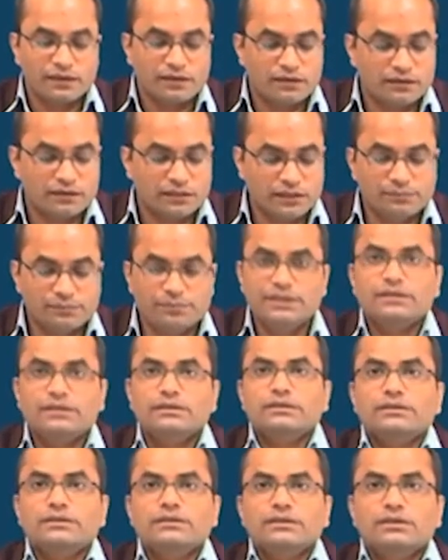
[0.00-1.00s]
uh,
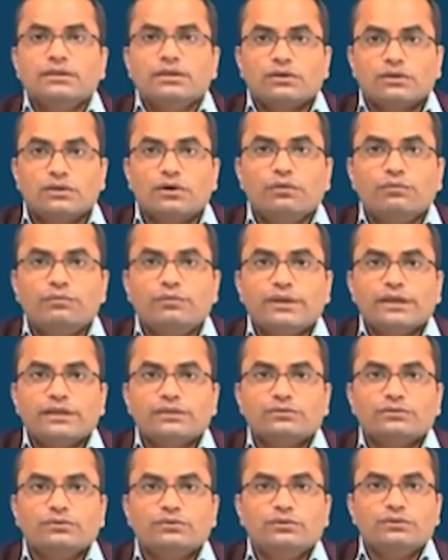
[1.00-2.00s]
repeated
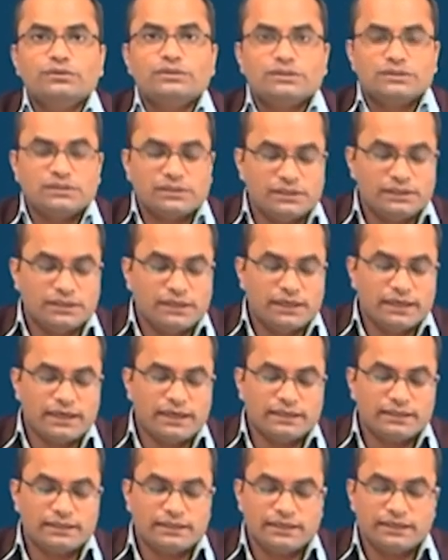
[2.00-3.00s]
complex roots
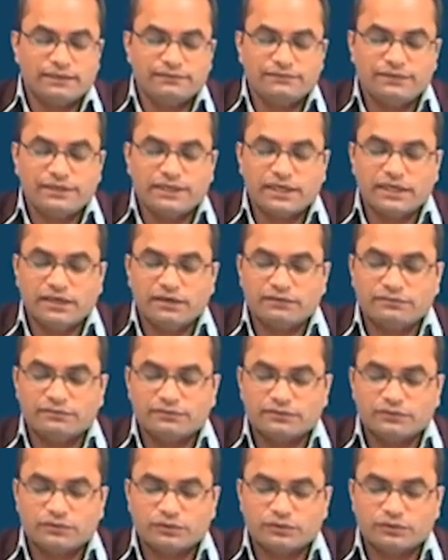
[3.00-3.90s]
and then we have